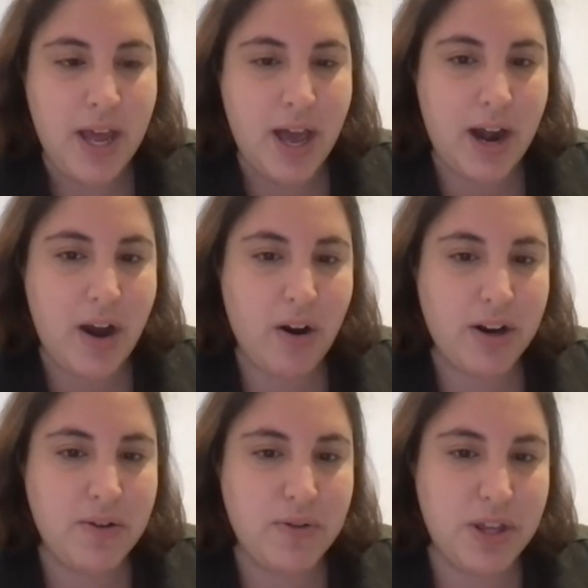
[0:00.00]
And I
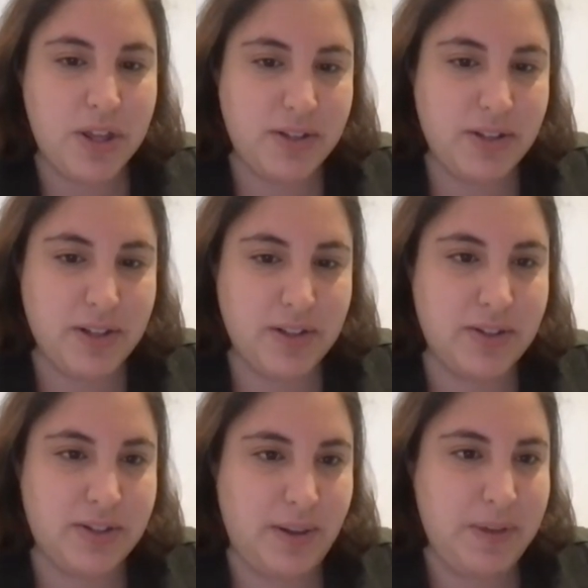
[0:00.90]
argue that this
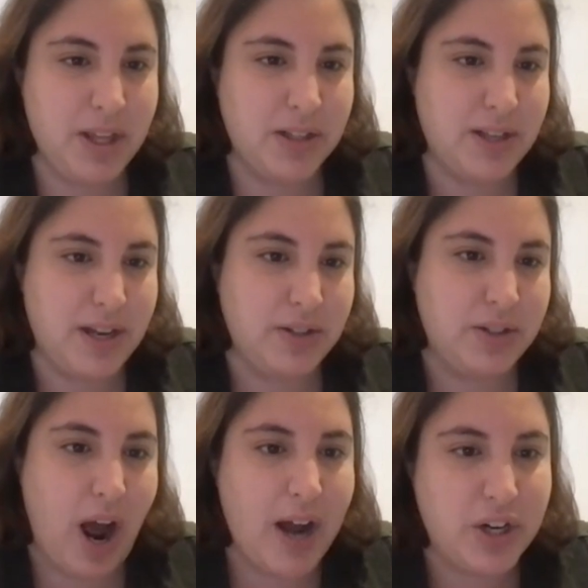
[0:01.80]
is something that's
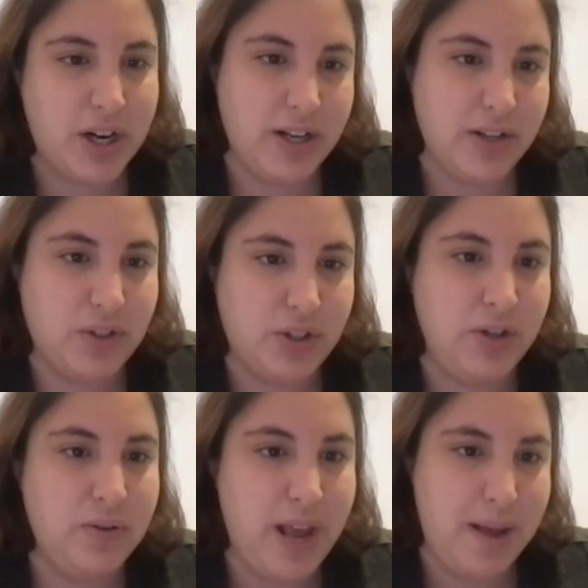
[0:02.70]
endogenous
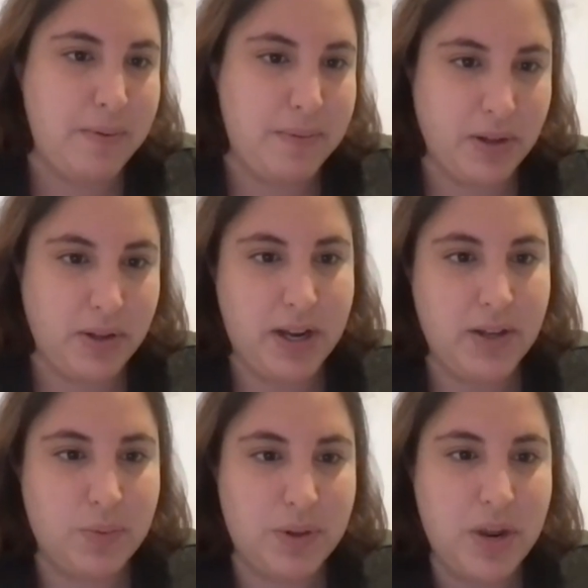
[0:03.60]
to
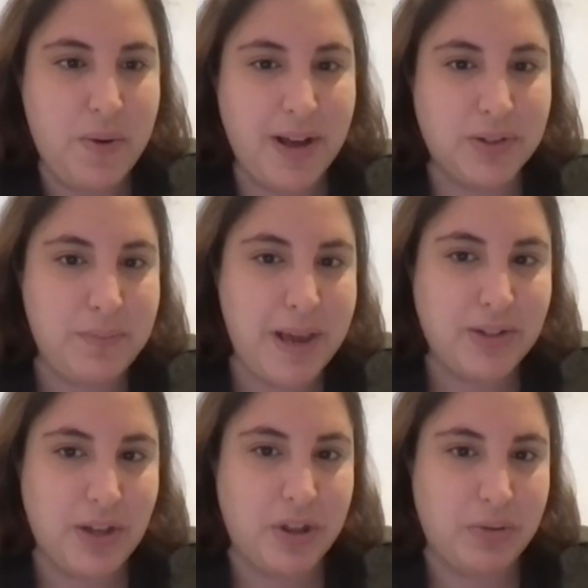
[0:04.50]
capabilities. When the US
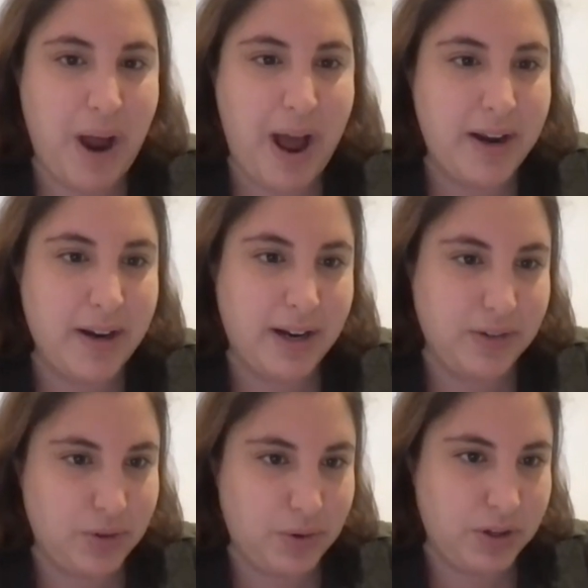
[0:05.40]
makes a threat
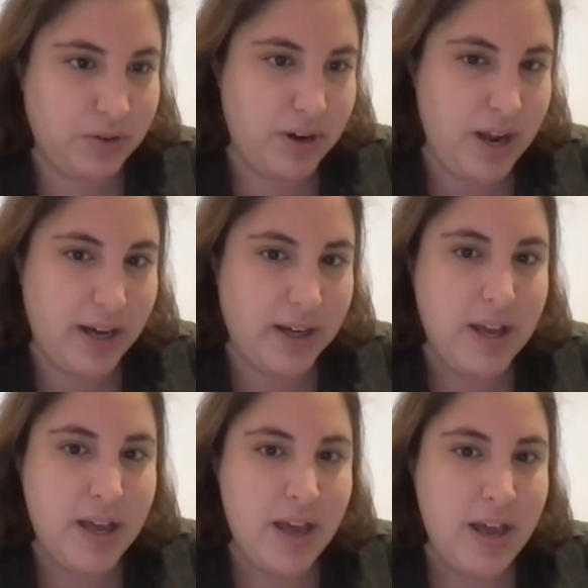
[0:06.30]
against North Korea,
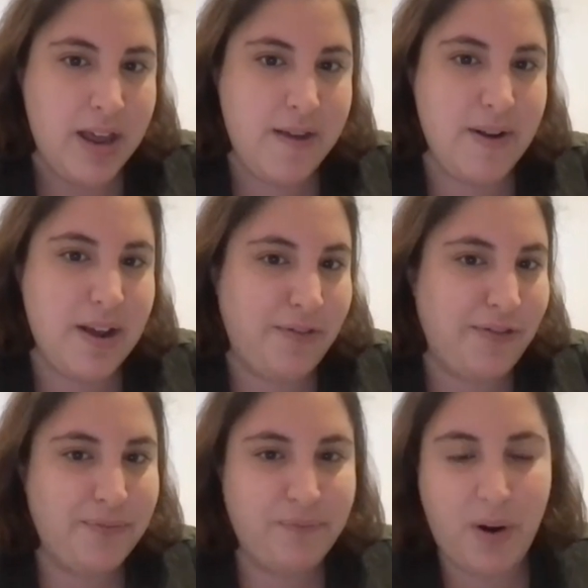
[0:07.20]
even if
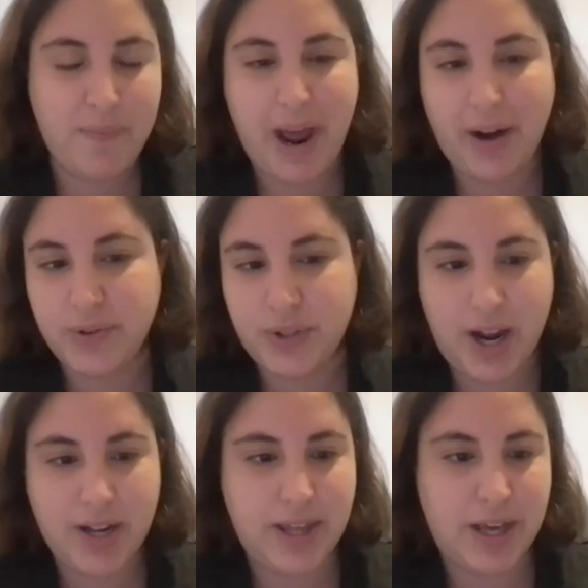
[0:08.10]
from the
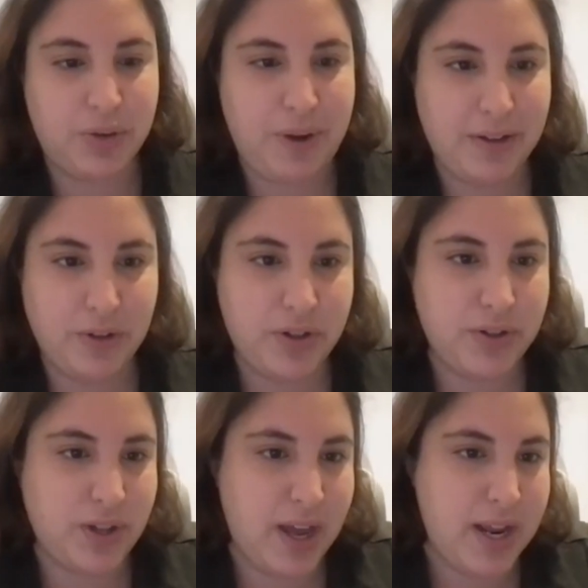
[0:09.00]
outside, that threat
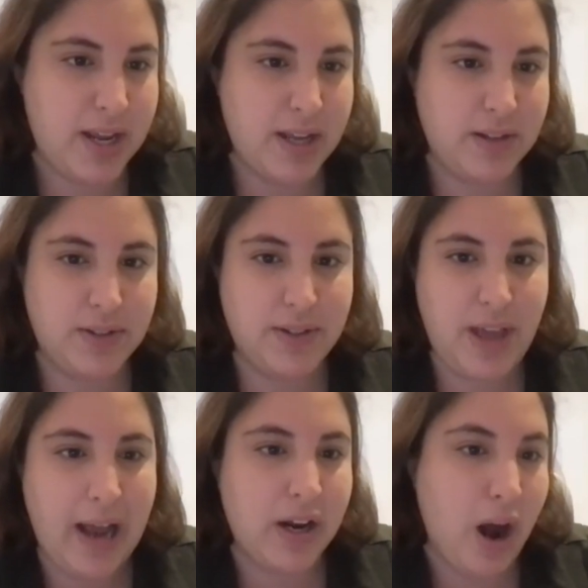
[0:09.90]
looks like it's
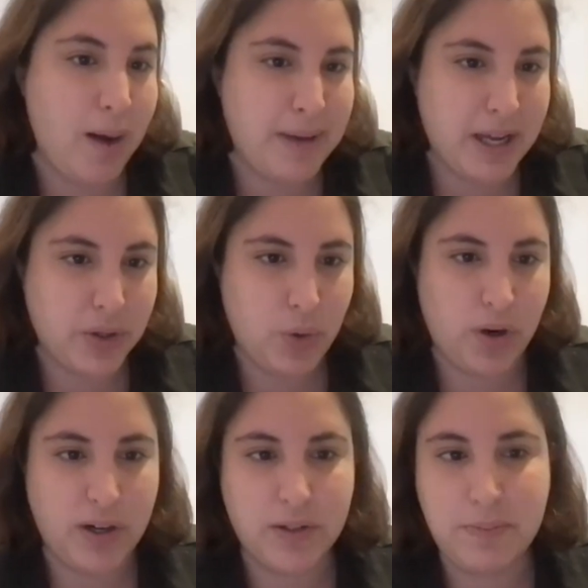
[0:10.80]
economic
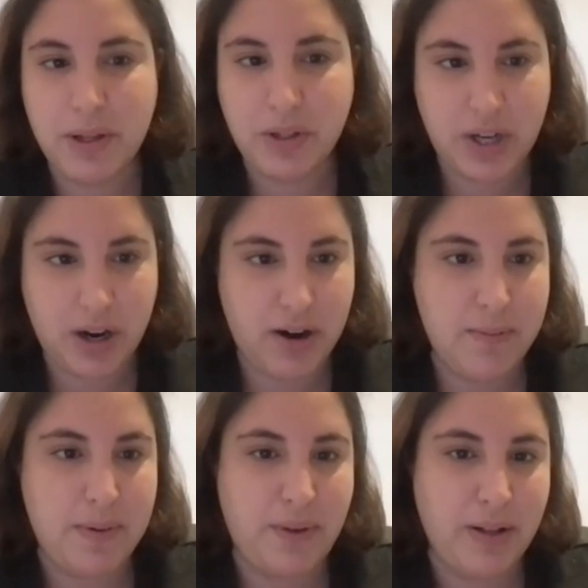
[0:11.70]
or it's military,
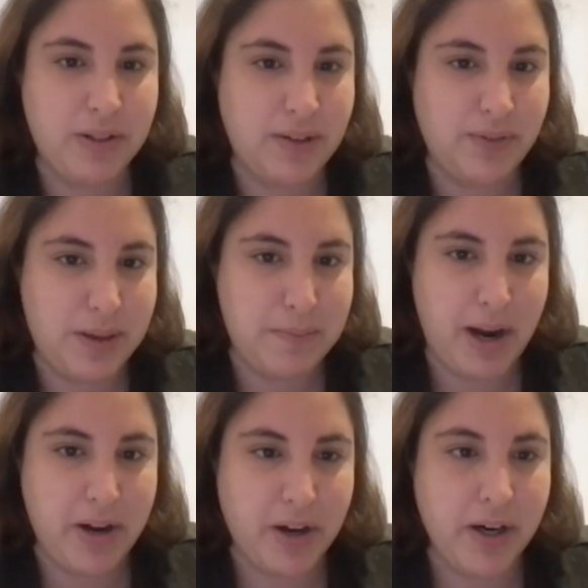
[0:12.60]
but relatively
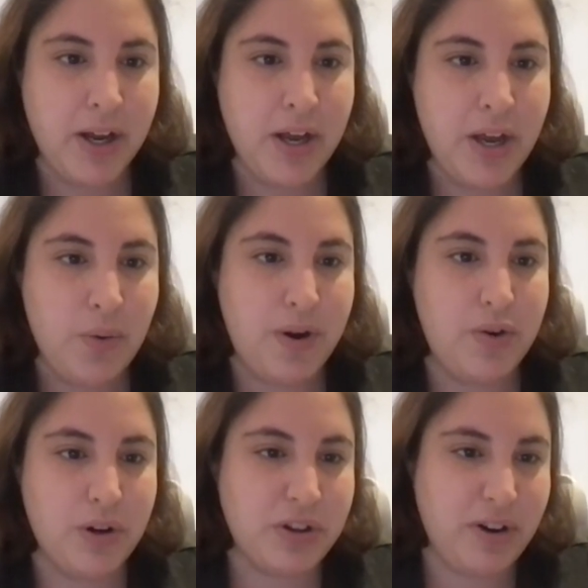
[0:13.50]
minor, what
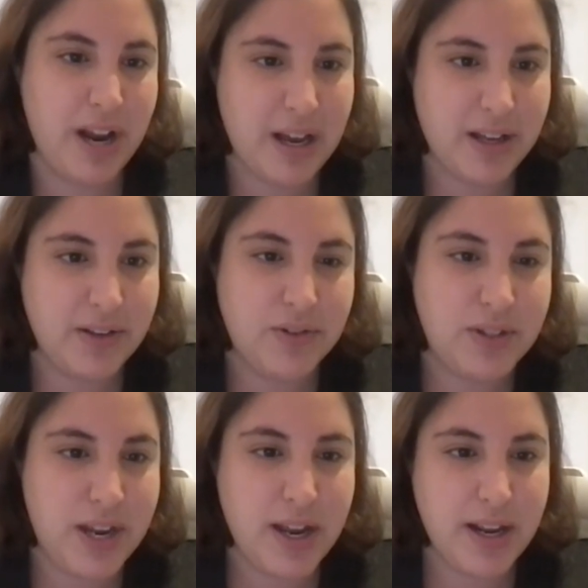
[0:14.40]
North Korea is
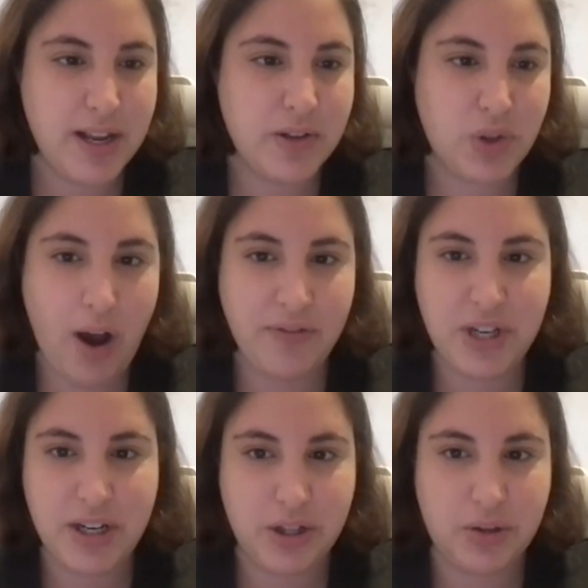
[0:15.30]
seeing is
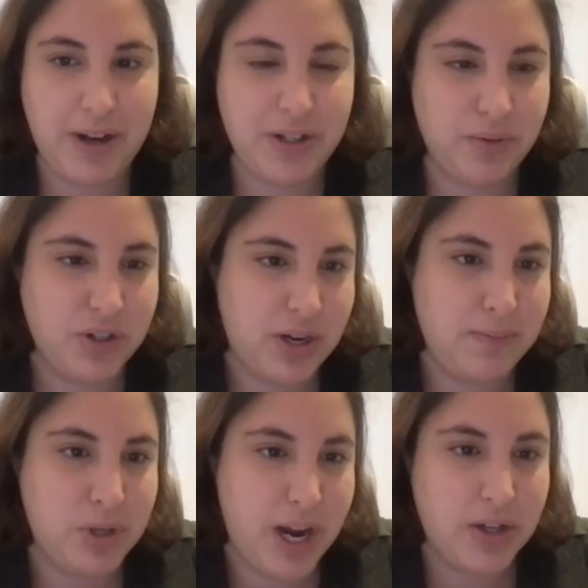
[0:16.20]
often a threat to
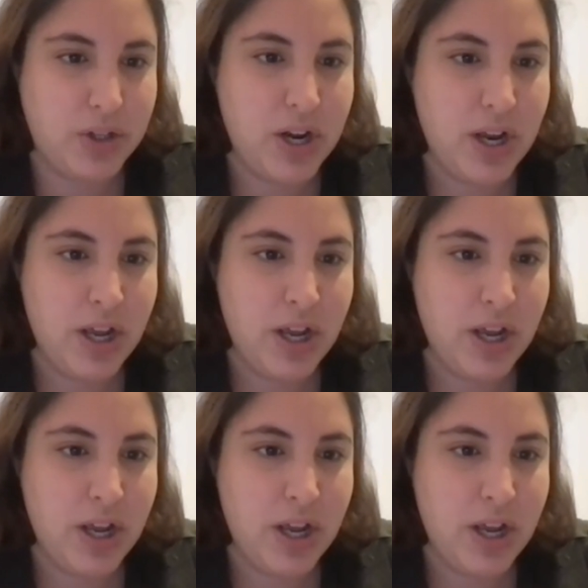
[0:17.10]
regime change.